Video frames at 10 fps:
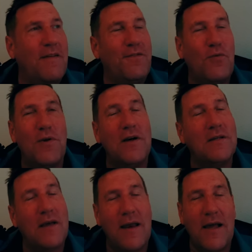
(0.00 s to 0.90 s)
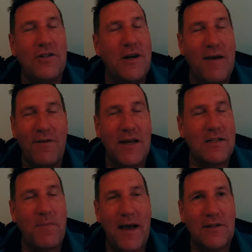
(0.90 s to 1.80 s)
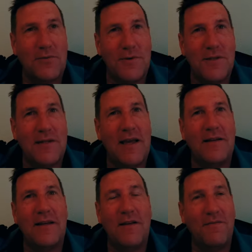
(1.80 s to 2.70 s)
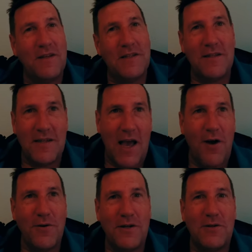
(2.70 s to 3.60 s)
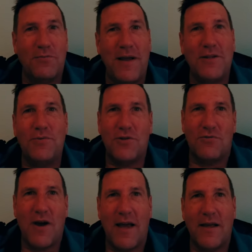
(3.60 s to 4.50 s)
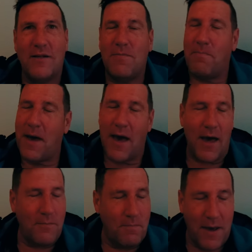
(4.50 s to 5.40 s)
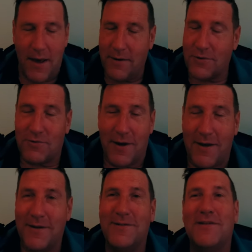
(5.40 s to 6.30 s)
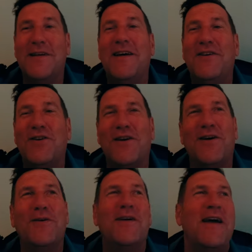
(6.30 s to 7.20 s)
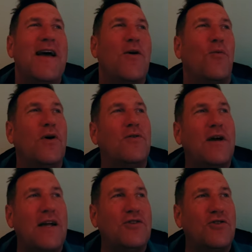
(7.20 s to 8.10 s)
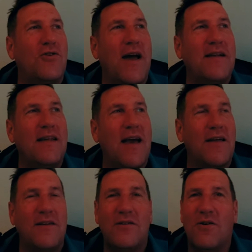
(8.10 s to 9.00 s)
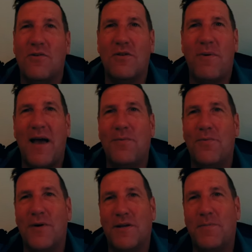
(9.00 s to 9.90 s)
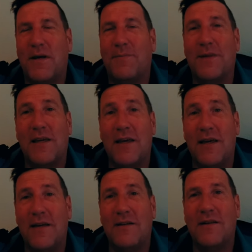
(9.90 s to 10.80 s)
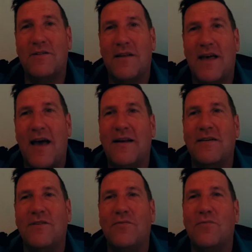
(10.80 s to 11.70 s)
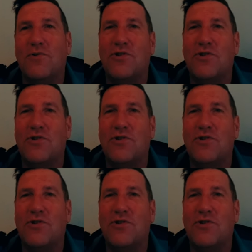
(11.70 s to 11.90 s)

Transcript: if the real estate agent ever gets back to us and convinces the owner to rent to Australians, bad, bad Australians, you know, we'll catch a train down and sign all the paperwork, pick up the key and things like that, and